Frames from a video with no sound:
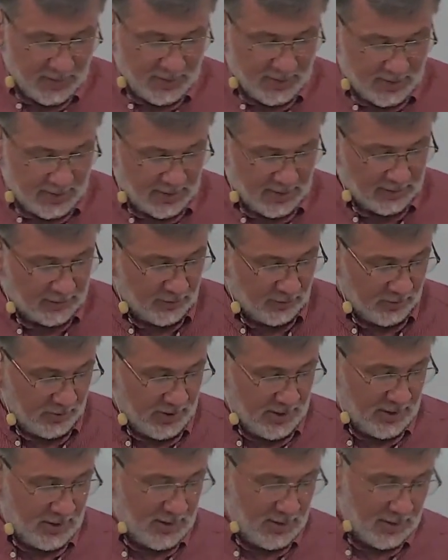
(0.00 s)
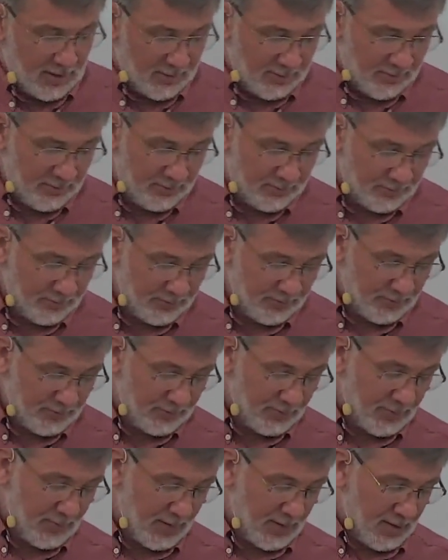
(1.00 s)
And I'd like to read, um,
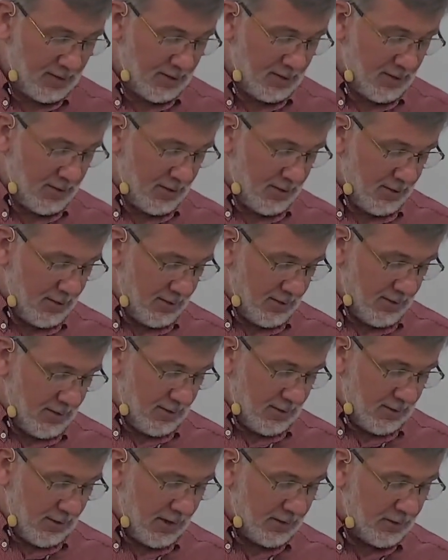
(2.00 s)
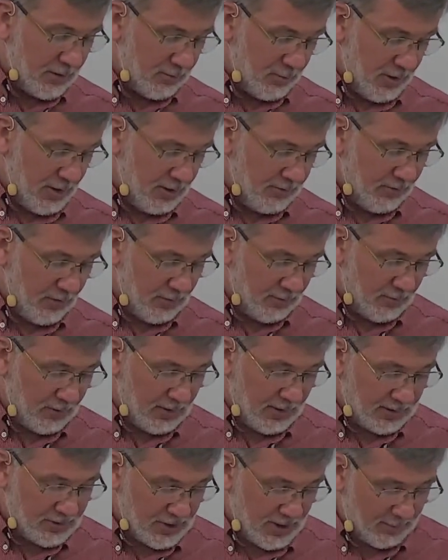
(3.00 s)
I'd like to read from
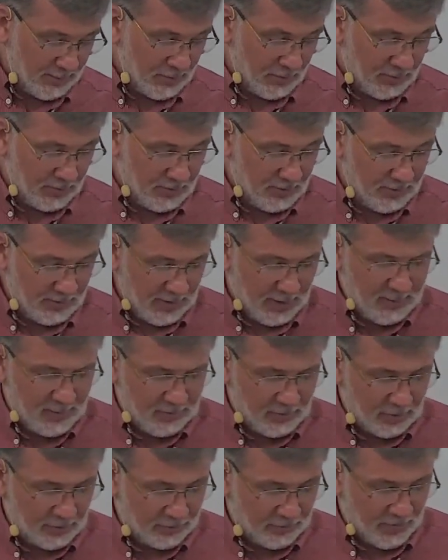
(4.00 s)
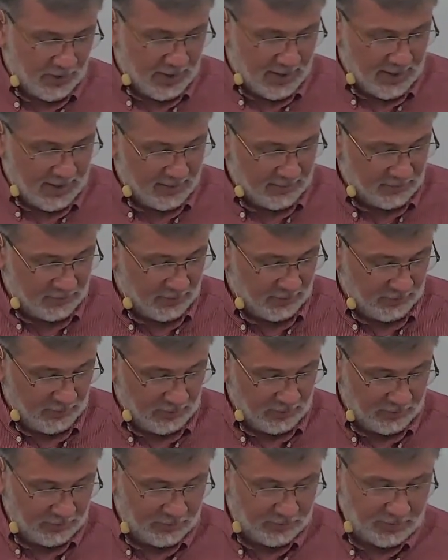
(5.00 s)
uh, chapter, I mean, verse 5 to
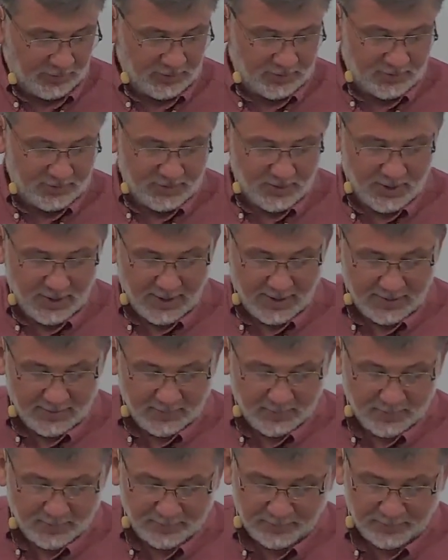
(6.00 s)
verse 9.